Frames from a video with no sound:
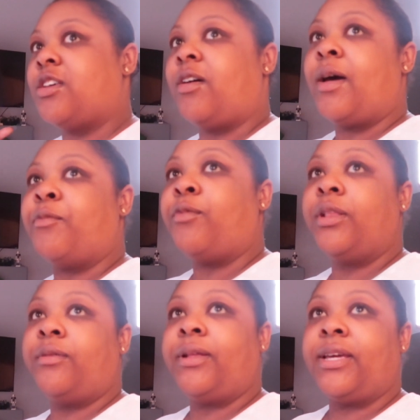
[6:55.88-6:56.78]
So I'm
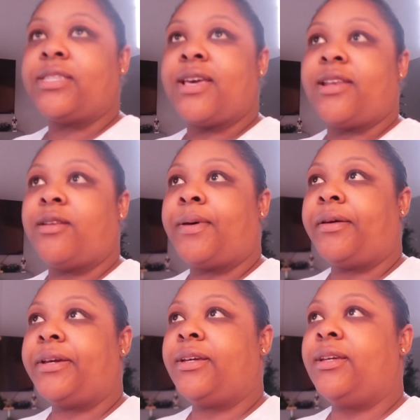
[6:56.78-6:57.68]
really, really excited
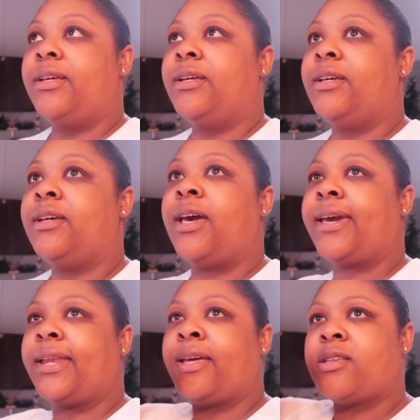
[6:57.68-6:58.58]
about it. I
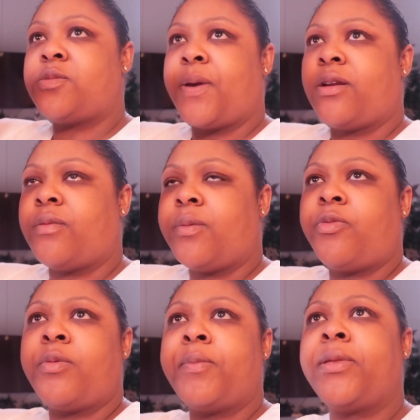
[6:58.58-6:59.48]
gotta get a spider web
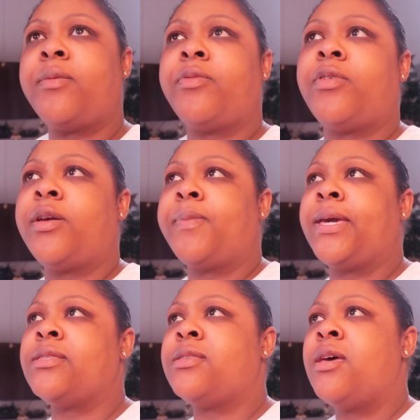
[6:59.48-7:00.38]
from up there before he
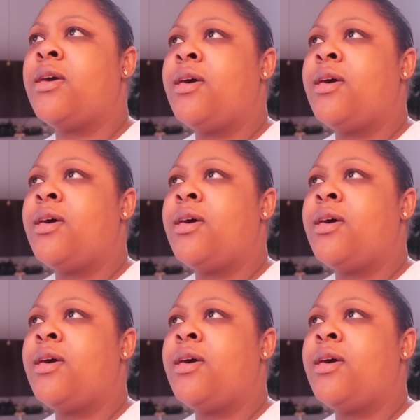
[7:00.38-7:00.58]
paints.